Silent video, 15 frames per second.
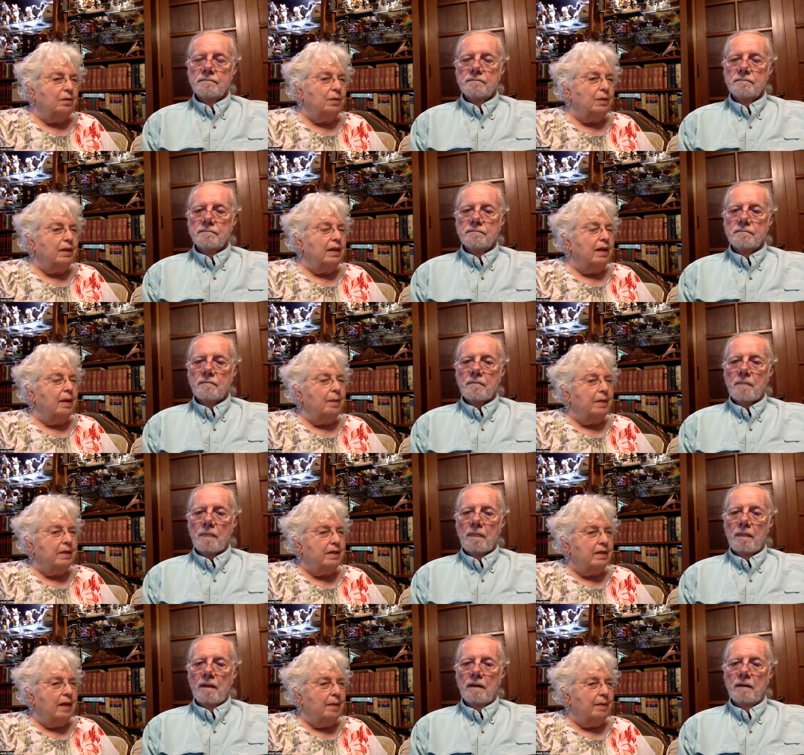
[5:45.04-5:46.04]
Speaker 1: to what the
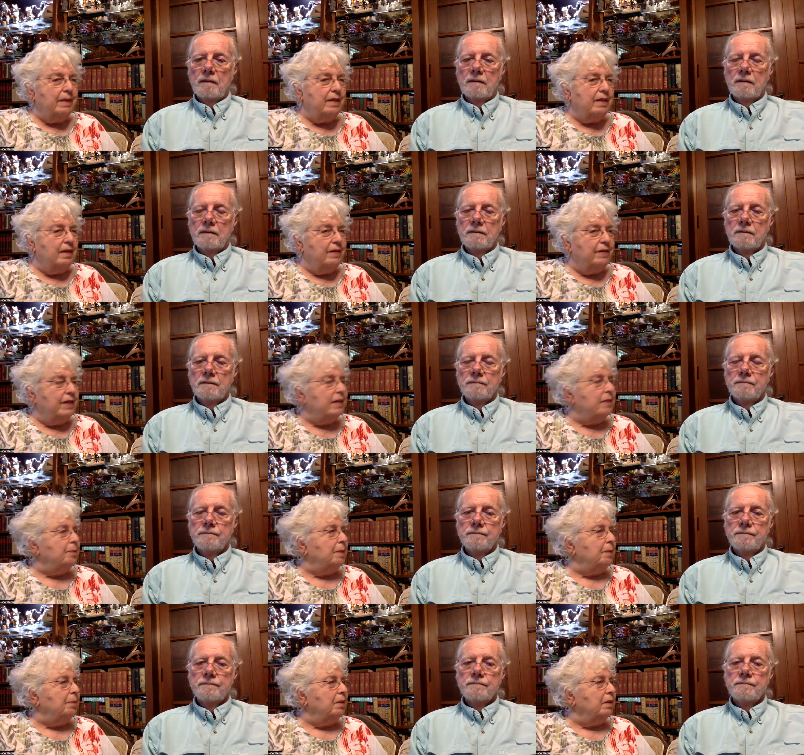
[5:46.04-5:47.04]
MS, MECFS
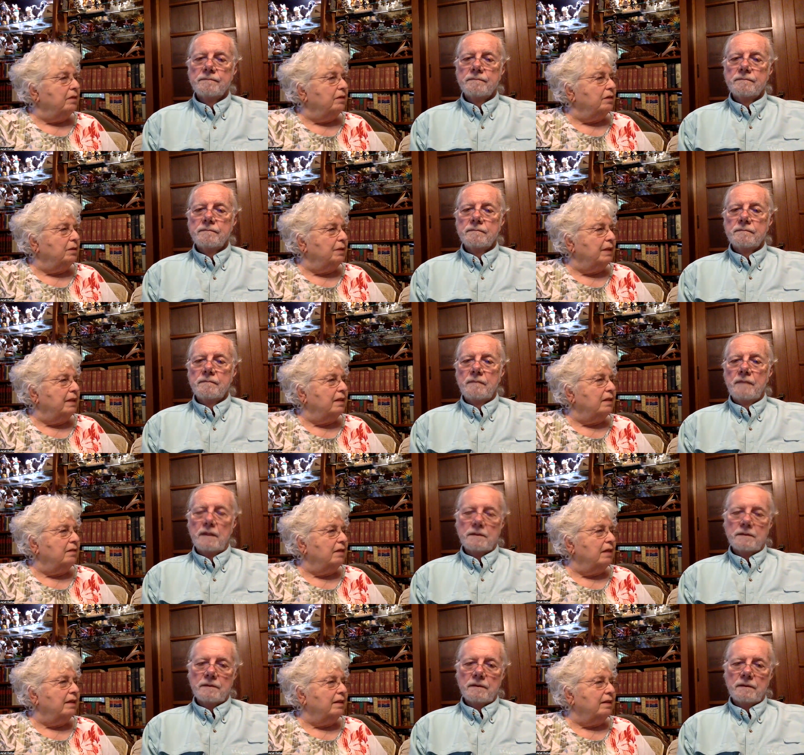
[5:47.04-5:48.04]
people are doing,
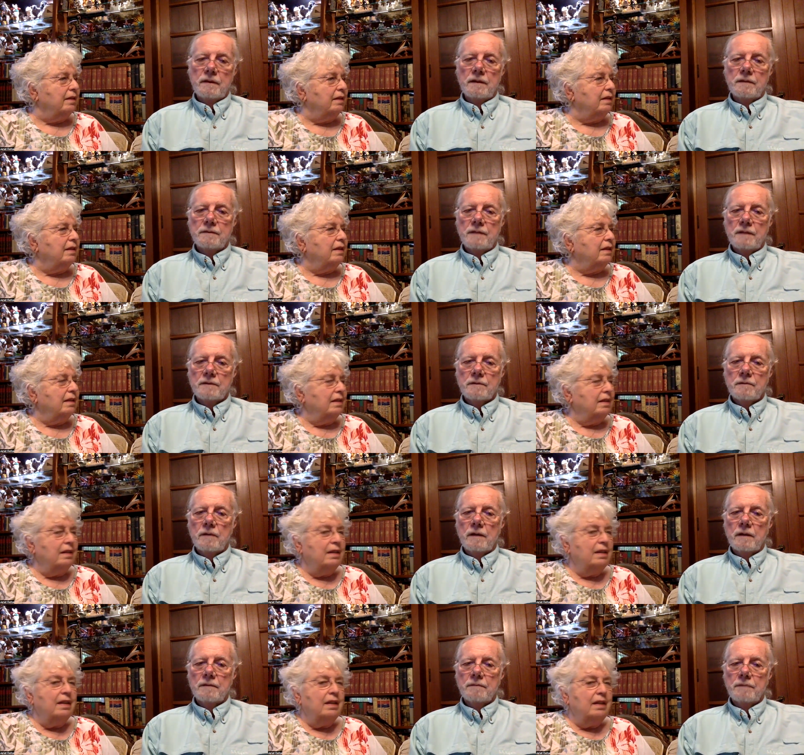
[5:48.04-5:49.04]
correct?
Speaker 2: Yes, that's
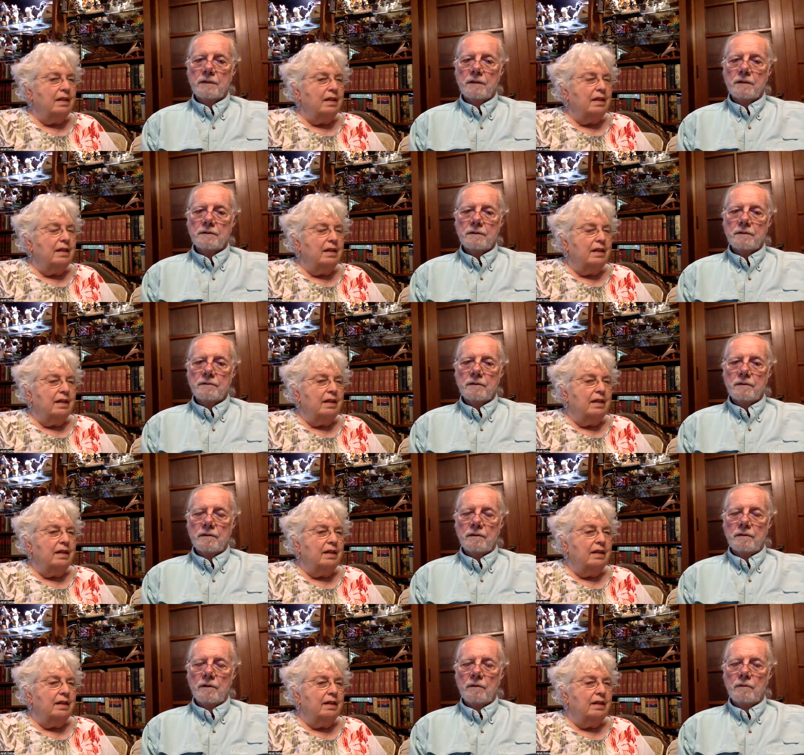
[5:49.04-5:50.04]
correct, because it's uh,
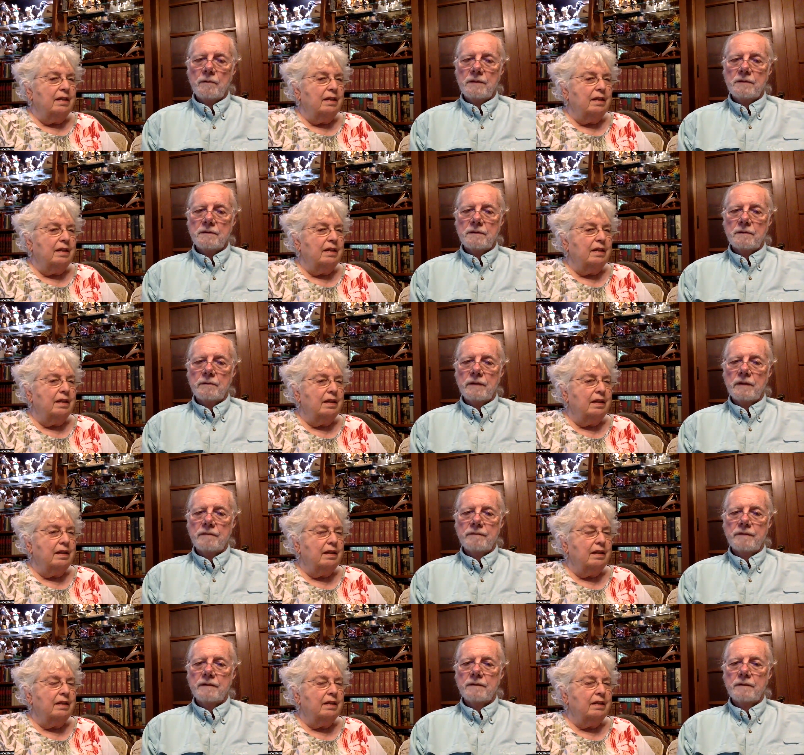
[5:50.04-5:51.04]
no reason to
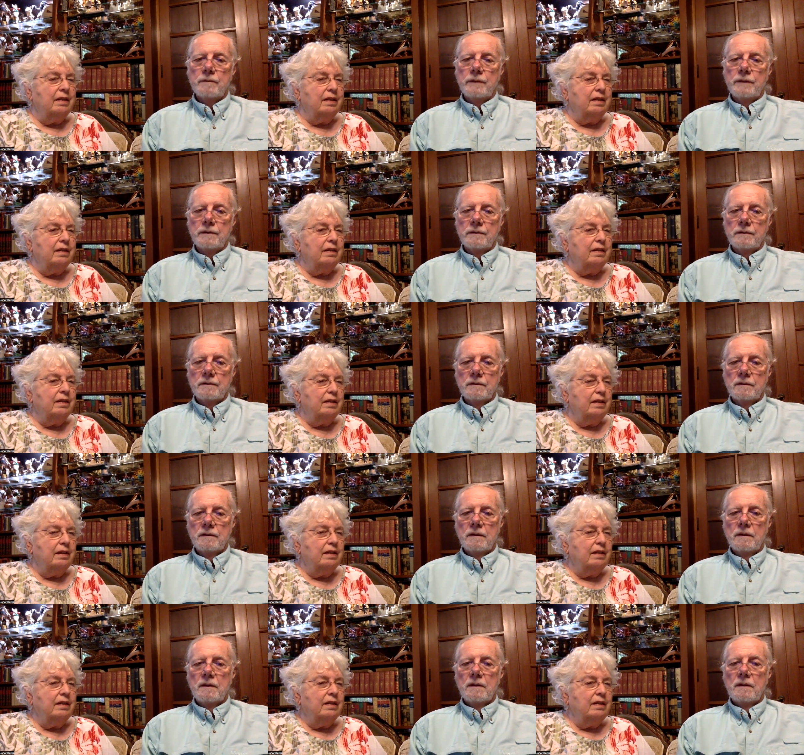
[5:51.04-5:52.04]
reinvent the wheel.
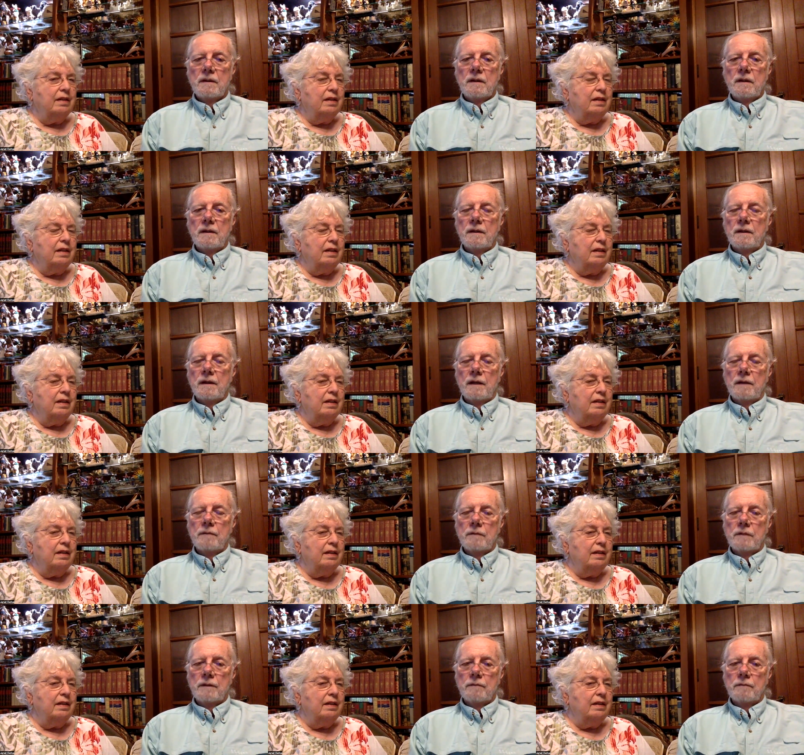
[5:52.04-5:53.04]
Uh, I
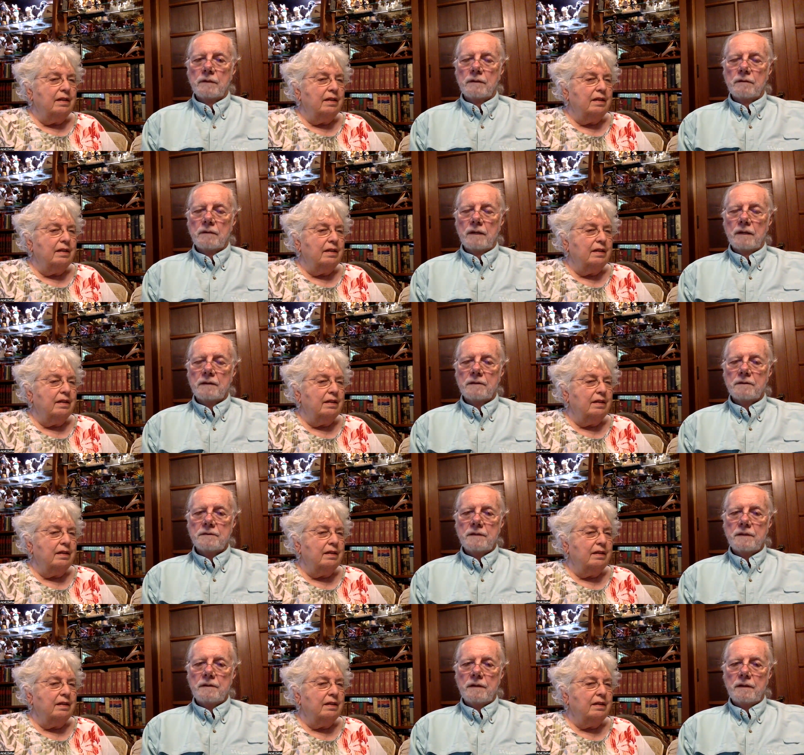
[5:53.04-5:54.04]
really would like to
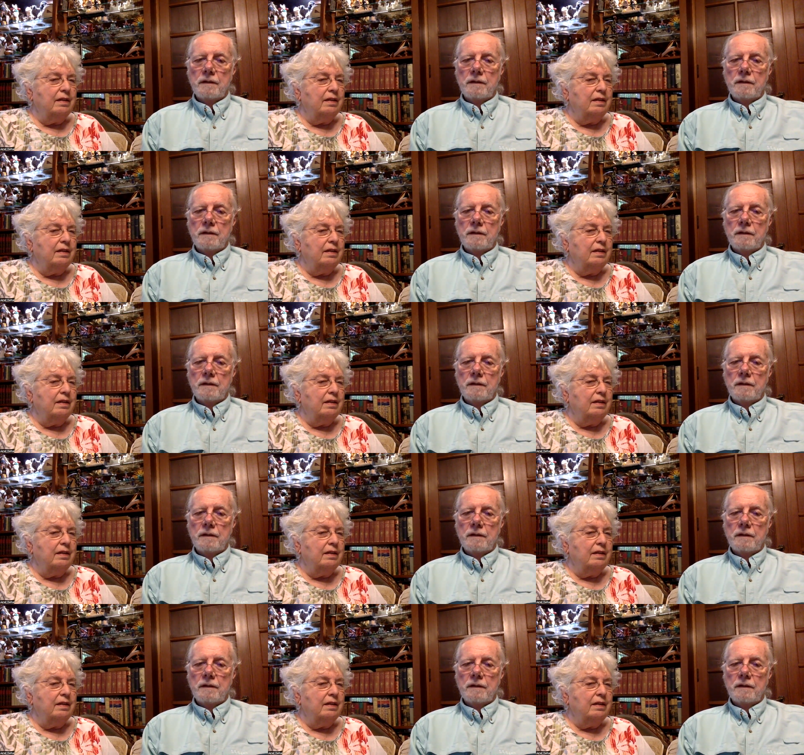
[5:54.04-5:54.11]
see